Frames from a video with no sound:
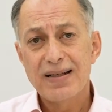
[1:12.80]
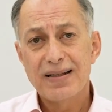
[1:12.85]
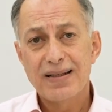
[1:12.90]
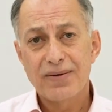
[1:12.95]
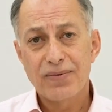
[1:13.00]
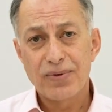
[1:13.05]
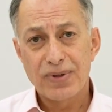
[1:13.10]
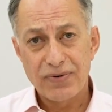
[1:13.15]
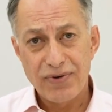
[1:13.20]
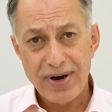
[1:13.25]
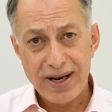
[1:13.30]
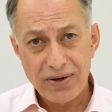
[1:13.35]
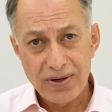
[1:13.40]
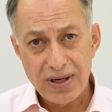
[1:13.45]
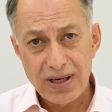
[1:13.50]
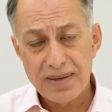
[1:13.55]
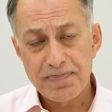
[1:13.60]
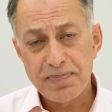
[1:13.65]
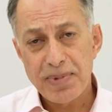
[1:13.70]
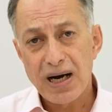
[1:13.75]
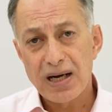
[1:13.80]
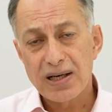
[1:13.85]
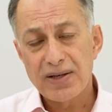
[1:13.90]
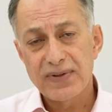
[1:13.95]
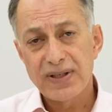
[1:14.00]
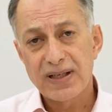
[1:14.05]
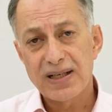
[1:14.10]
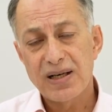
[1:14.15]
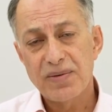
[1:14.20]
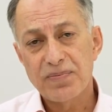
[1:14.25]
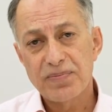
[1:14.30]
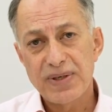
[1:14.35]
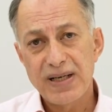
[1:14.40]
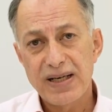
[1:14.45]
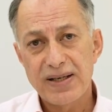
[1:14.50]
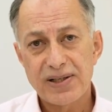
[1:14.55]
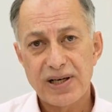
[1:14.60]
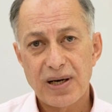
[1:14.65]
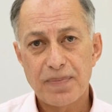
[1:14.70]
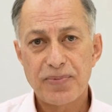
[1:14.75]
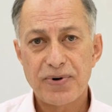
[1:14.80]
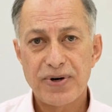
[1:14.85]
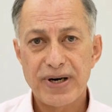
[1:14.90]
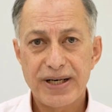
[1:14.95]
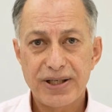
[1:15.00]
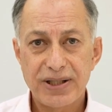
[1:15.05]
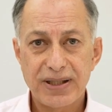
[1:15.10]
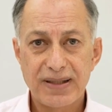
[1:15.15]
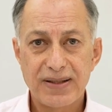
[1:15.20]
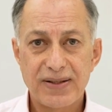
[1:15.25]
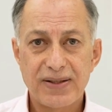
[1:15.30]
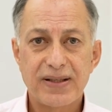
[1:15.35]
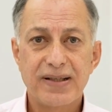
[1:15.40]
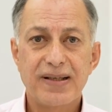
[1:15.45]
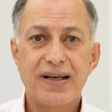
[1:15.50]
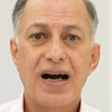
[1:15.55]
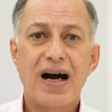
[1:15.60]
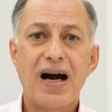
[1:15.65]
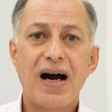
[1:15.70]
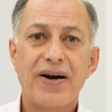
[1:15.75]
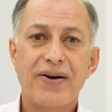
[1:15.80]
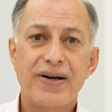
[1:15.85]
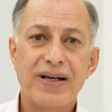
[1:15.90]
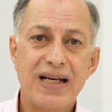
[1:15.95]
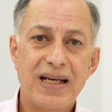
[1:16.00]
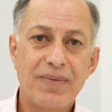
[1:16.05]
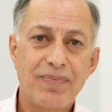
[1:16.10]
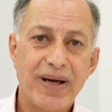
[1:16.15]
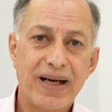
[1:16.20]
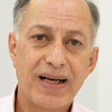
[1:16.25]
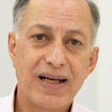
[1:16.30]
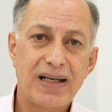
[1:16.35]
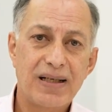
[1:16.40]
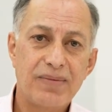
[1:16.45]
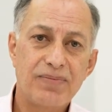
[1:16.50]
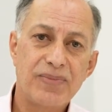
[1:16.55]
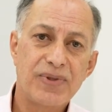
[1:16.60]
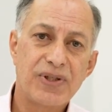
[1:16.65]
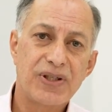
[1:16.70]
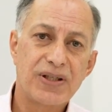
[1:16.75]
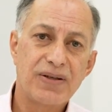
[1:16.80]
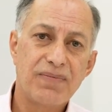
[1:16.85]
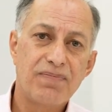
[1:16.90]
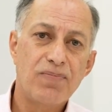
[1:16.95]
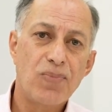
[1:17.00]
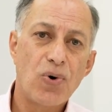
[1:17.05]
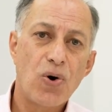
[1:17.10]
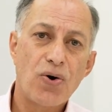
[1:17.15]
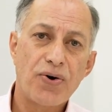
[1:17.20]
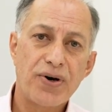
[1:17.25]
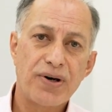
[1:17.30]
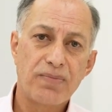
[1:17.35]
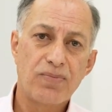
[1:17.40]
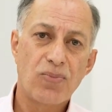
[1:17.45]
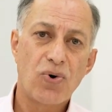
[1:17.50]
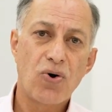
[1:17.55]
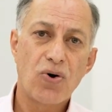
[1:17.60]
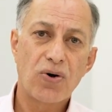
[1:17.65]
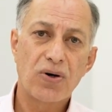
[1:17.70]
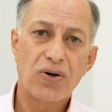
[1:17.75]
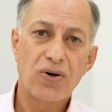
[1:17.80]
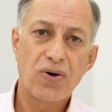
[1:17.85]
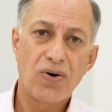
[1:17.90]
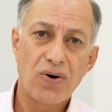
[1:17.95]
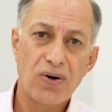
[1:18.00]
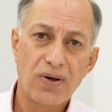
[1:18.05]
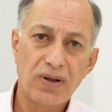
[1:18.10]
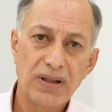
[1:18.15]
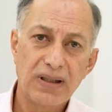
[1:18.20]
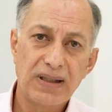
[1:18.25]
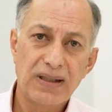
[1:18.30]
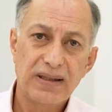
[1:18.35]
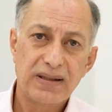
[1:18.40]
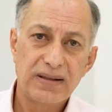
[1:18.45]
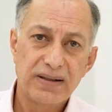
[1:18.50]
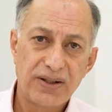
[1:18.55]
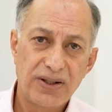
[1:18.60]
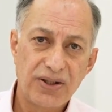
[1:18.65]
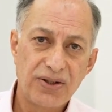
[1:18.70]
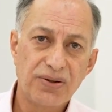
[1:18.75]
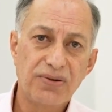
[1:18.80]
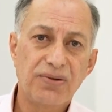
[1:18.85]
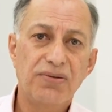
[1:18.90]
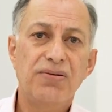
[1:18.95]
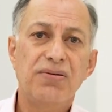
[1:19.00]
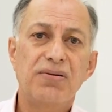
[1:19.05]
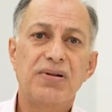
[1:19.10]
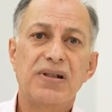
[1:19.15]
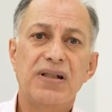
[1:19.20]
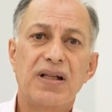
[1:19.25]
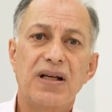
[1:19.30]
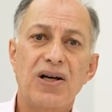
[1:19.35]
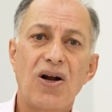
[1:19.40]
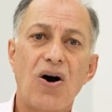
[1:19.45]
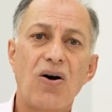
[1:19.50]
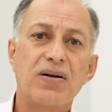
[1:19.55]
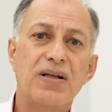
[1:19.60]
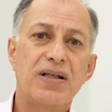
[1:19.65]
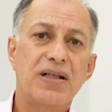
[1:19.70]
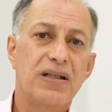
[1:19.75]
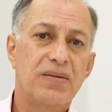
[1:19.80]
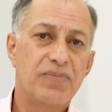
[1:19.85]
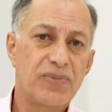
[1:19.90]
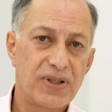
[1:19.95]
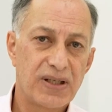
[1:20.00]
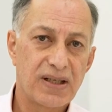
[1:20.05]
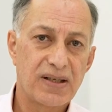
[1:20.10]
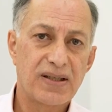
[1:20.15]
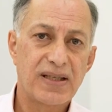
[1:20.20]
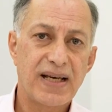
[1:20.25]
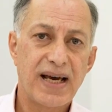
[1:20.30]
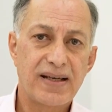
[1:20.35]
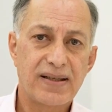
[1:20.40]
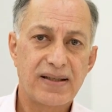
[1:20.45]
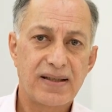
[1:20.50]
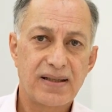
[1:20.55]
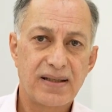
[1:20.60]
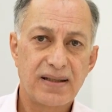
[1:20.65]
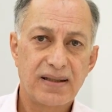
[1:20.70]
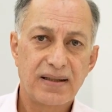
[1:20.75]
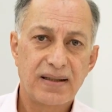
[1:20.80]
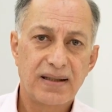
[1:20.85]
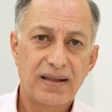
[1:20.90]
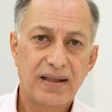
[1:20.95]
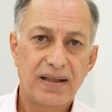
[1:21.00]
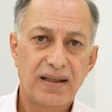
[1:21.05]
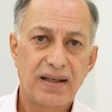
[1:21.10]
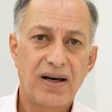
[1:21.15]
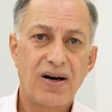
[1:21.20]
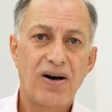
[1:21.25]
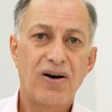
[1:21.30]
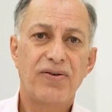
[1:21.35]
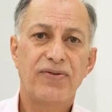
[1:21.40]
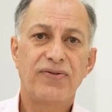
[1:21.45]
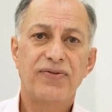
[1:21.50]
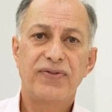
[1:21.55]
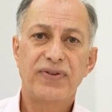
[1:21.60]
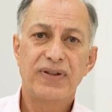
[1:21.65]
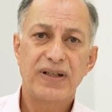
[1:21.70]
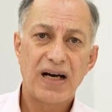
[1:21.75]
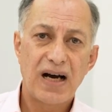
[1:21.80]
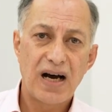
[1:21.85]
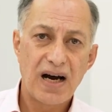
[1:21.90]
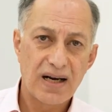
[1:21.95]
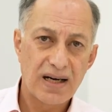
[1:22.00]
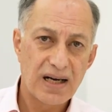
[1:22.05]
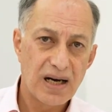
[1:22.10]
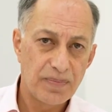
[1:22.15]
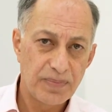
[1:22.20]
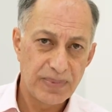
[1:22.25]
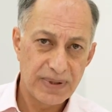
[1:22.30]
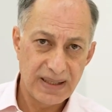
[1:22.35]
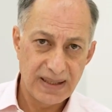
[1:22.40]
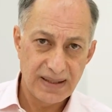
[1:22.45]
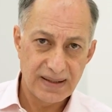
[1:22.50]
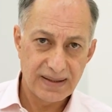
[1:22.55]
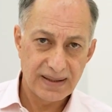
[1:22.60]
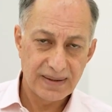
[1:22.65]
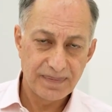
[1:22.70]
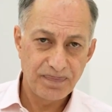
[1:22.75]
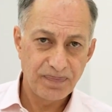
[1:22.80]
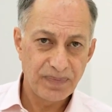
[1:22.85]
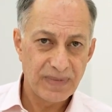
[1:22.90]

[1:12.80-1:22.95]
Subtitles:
the regular part of the company's operations, R&D becomes more and more core to the long-term success of our companies.